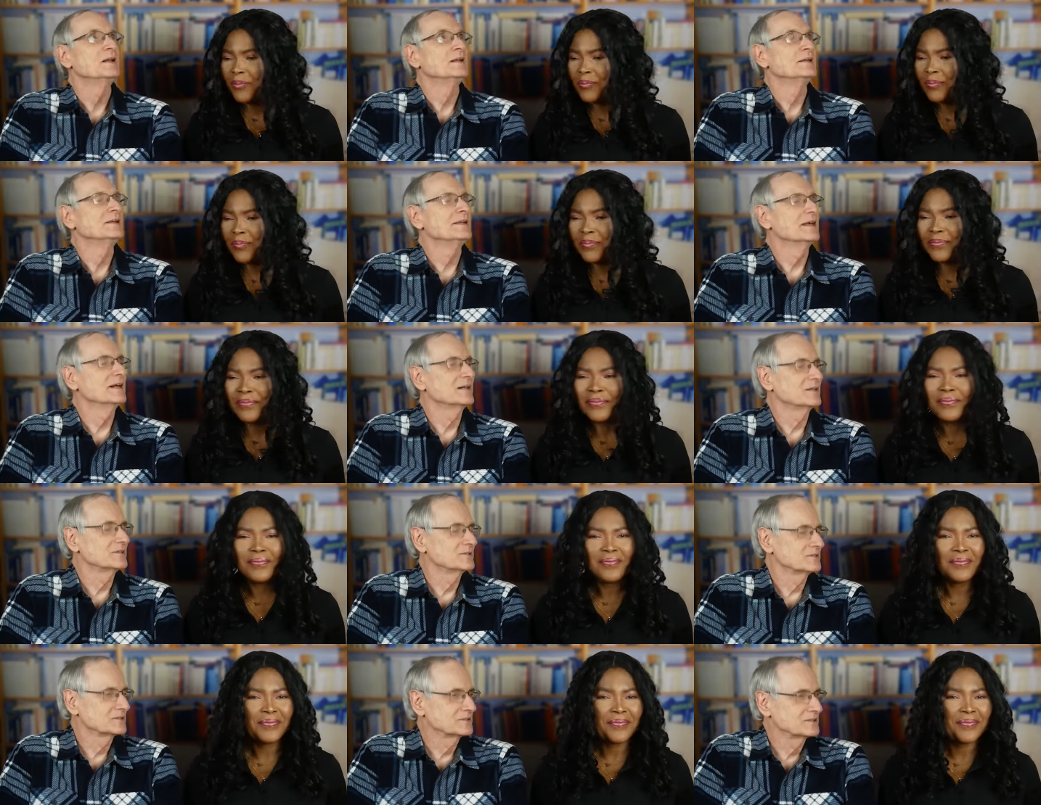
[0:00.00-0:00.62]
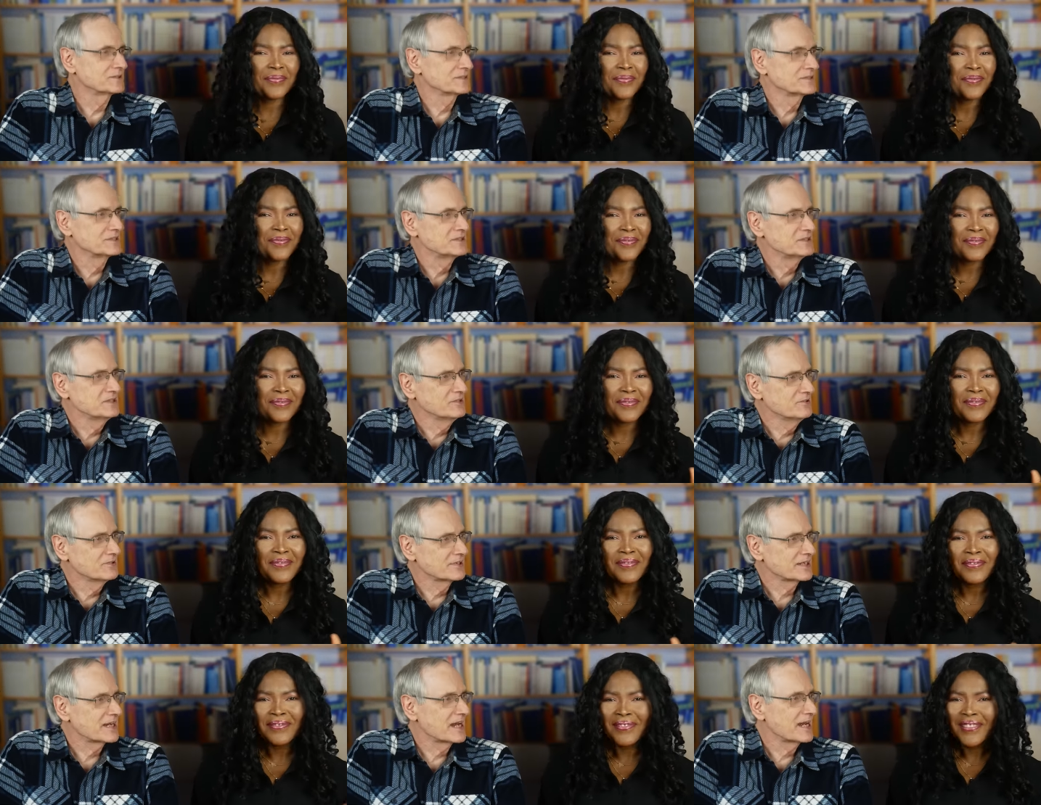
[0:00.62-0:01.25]
Speaker 1: Now,
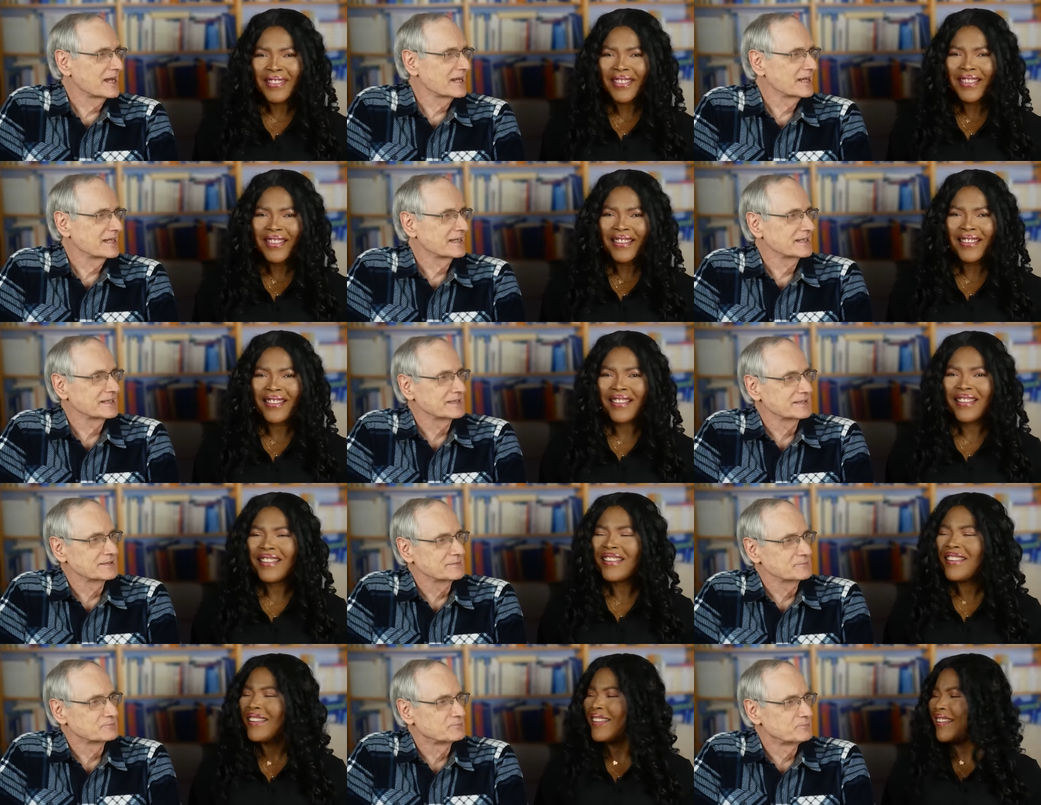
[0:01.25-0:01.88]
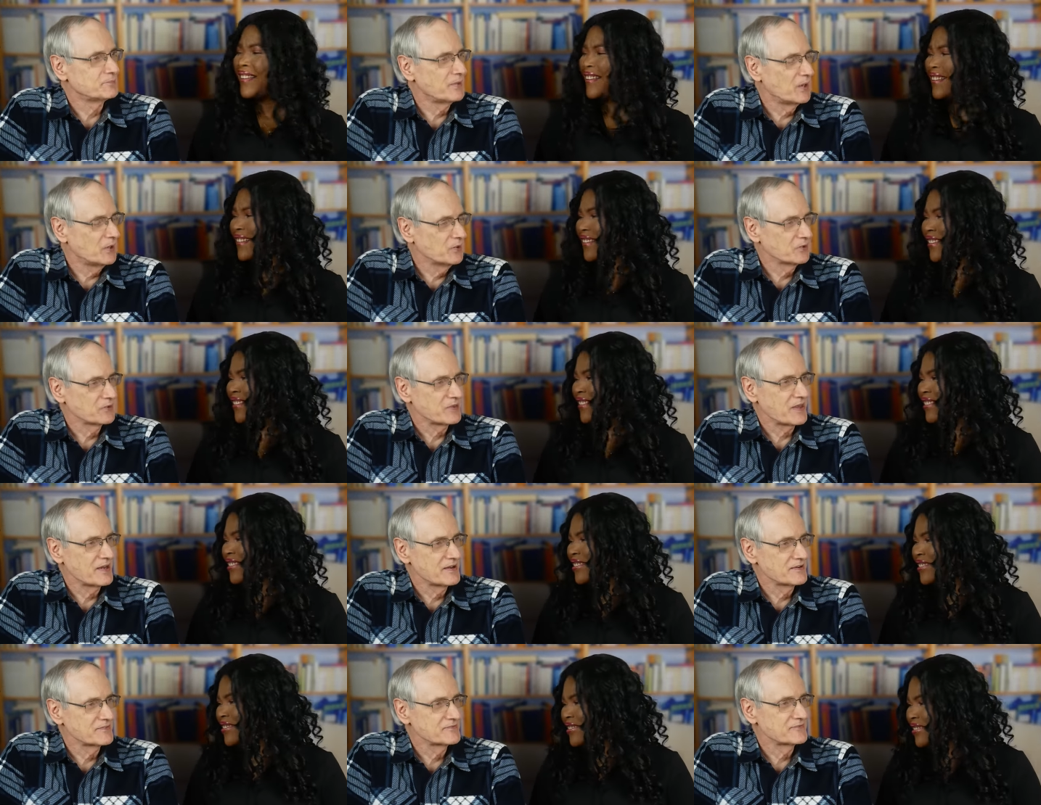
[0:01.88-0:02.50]
you and I both
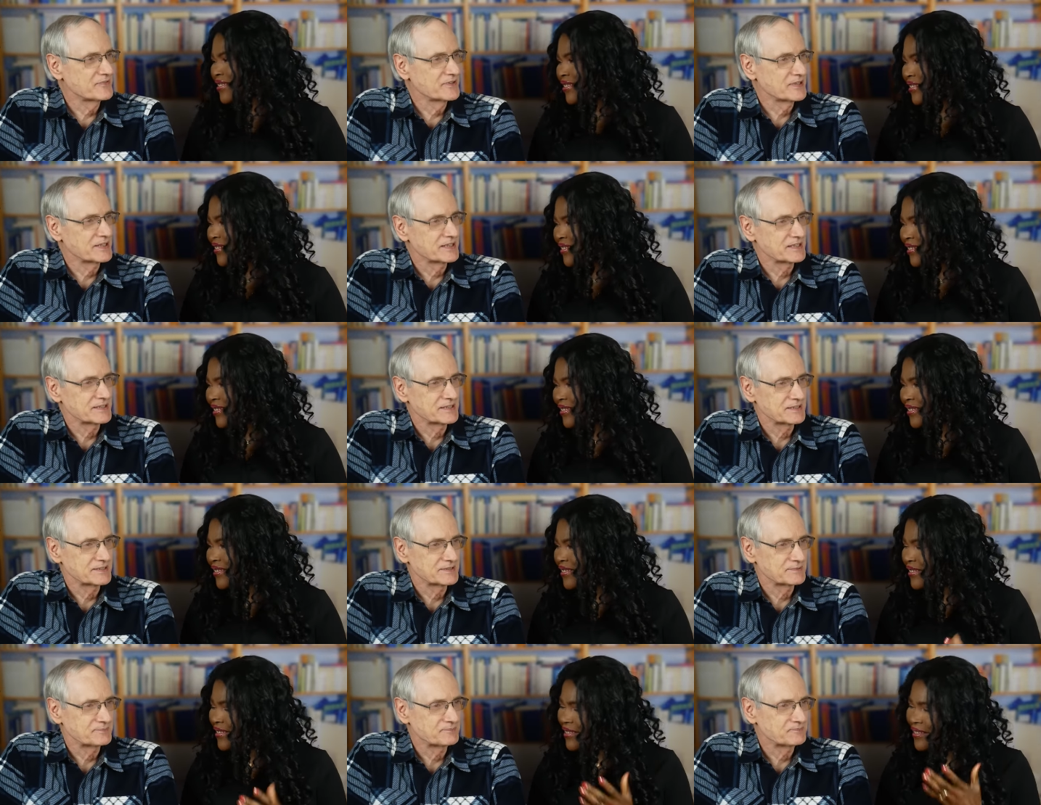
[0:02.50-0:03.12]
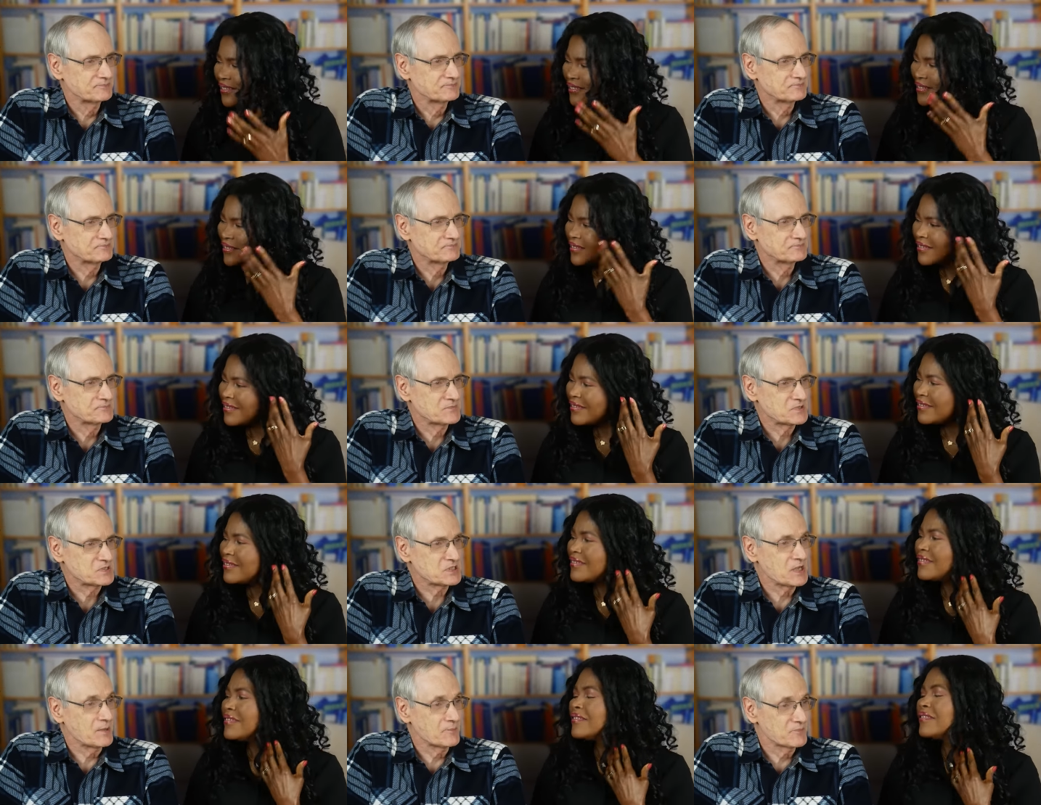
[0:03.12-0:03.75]
have uh,
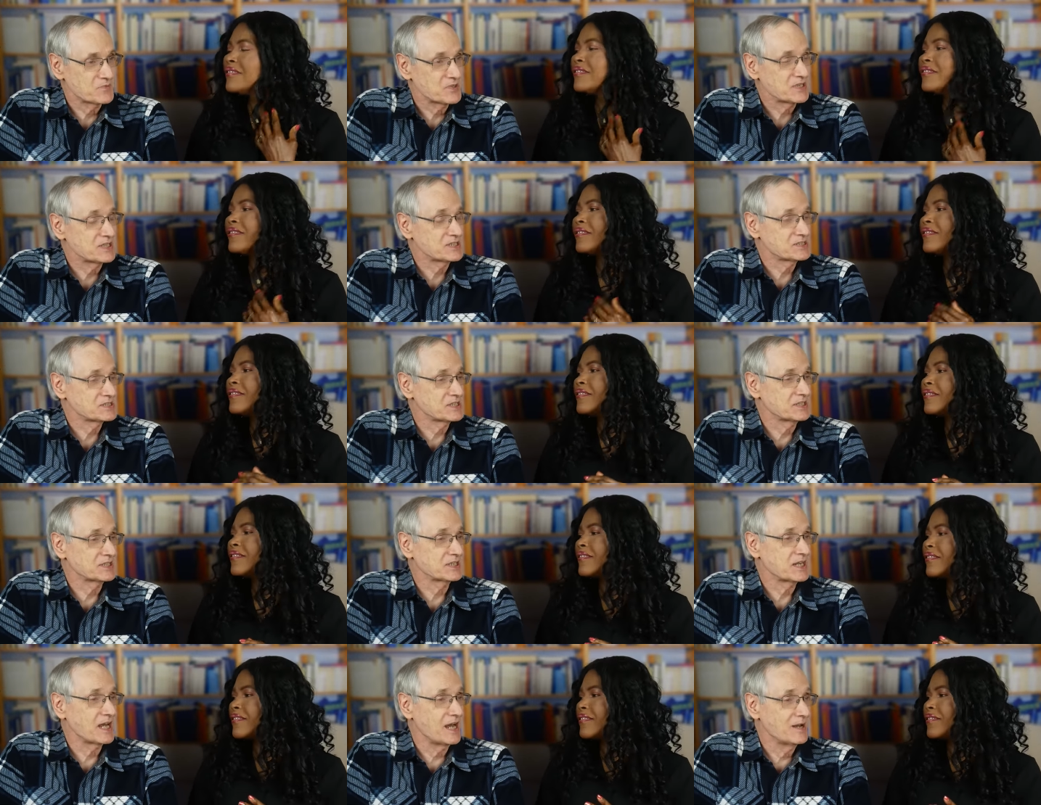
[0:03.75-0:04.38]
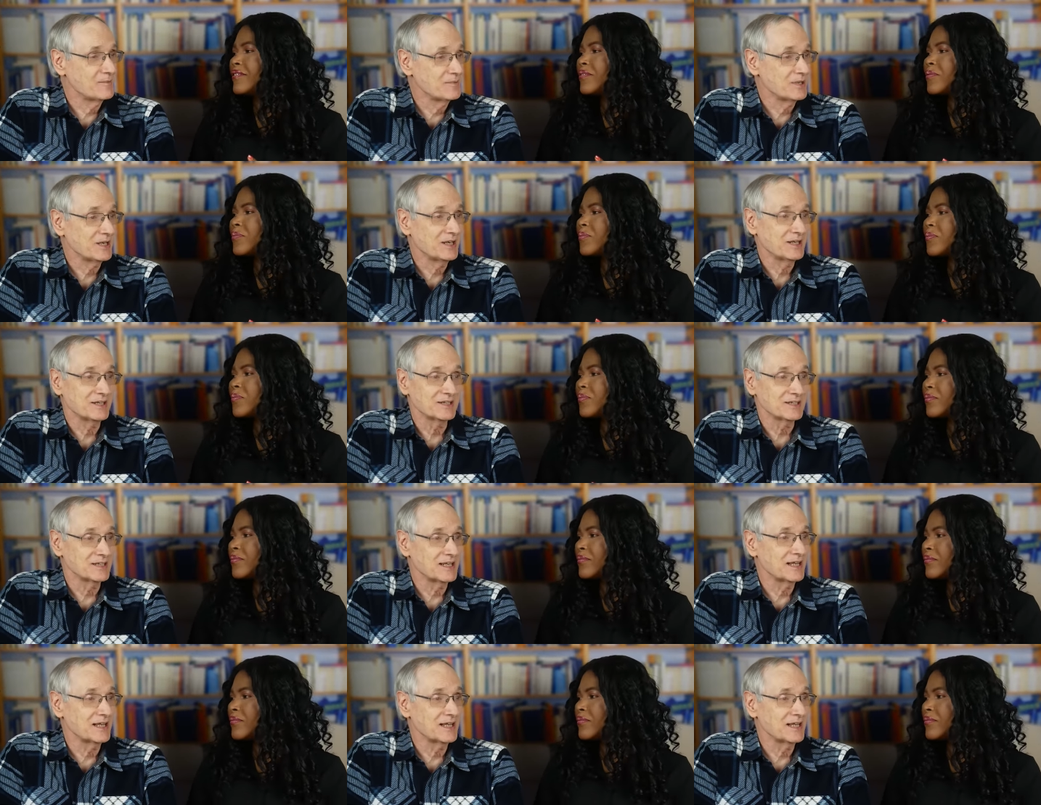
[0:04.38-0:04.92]
some things in common and a